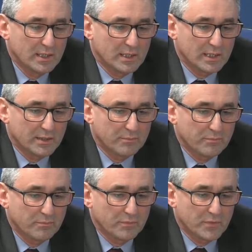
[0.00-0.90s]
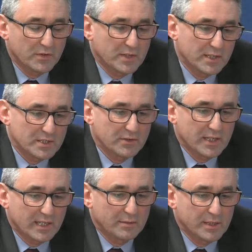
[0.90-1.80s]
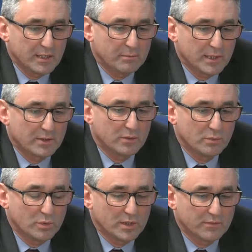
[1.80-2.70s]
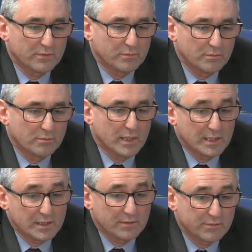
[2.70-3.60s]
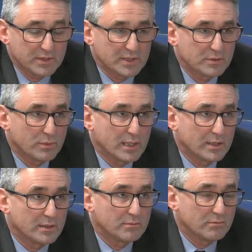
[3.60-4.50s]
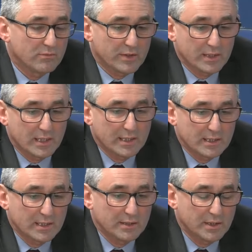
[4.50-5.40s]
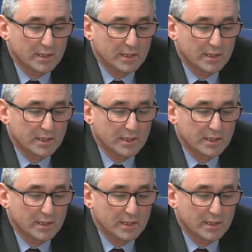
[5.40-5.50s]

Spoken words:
The thickness of the aluminium panel would have made a difference as well, and very likely,